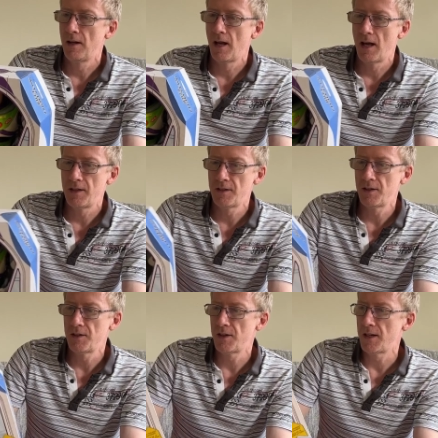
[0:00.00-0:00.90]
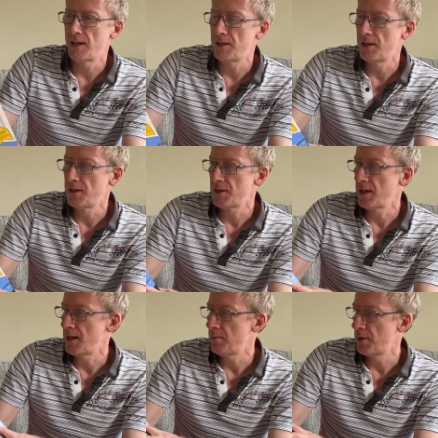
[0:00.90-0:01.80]
And this is the
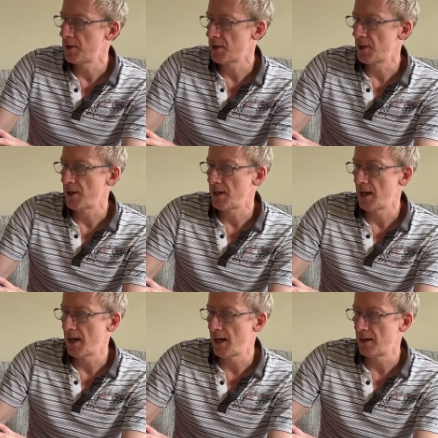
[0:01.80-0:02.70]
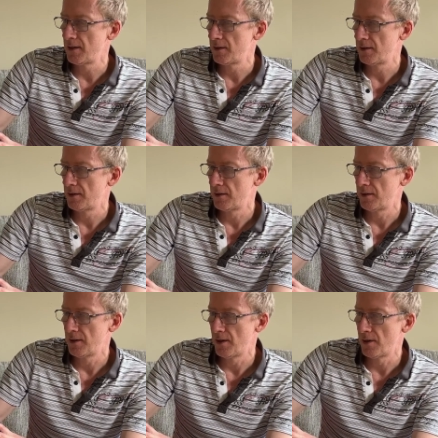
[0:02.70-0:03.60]
Disney Buzz Lightyear
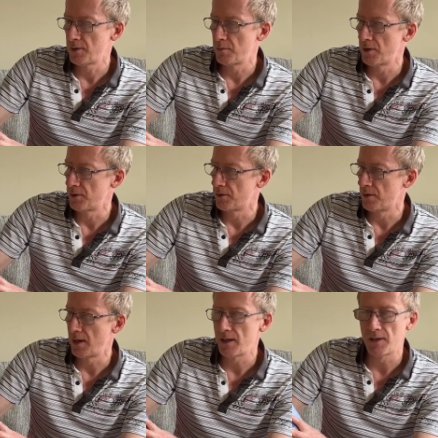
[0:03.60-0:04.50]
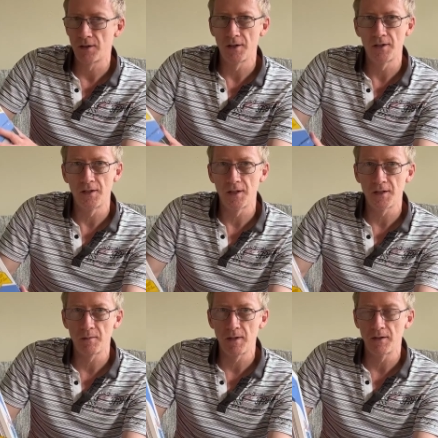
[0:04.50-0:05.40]
large model. I think it's 30
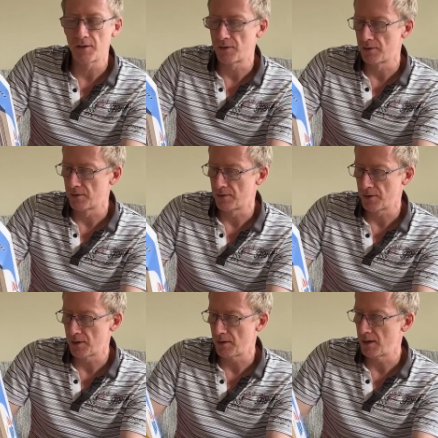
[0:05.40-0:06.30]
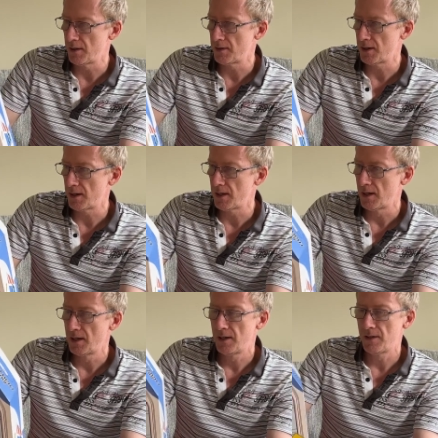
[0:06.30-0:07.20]
centimeters tall, so it is the
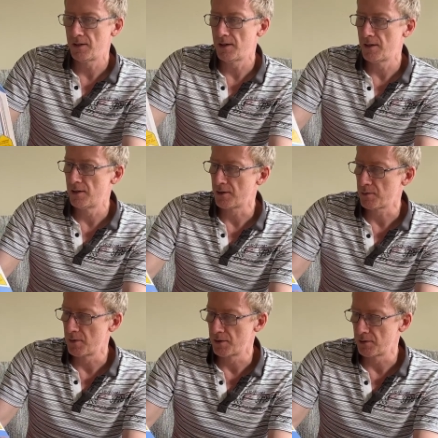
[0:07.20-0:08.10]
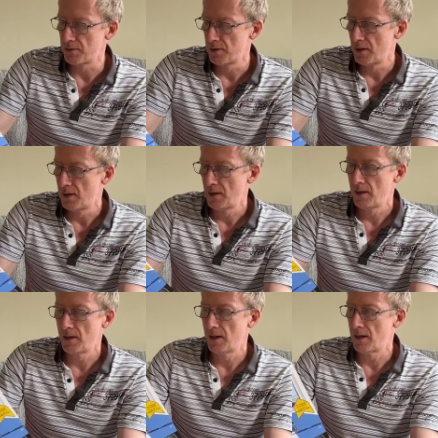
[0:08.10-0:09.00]
deluxe model.
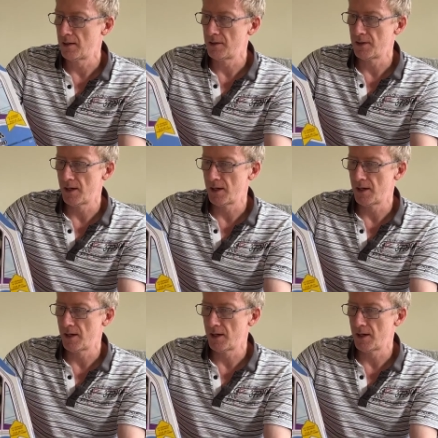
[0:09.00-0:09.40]
And